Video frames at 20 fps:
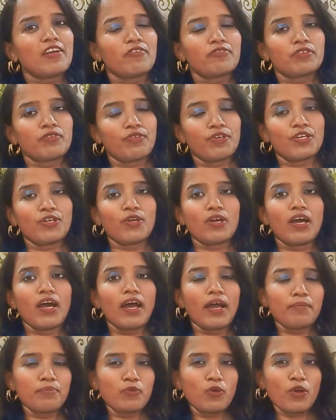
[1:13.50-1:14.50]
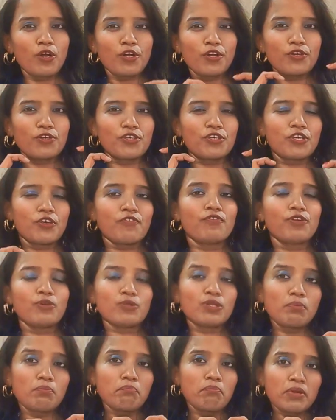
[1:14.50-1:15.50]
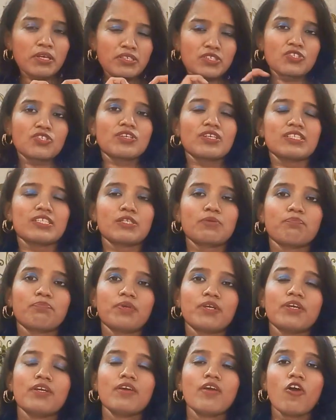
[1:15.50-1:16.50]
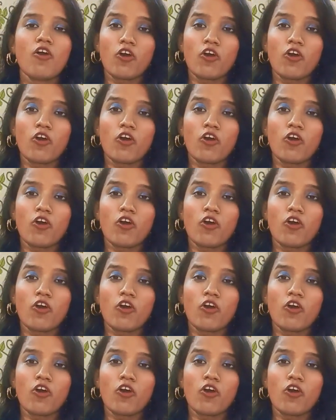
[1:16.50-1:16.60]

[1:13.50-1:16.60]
end of the video, I'm going to give you the mixed recipe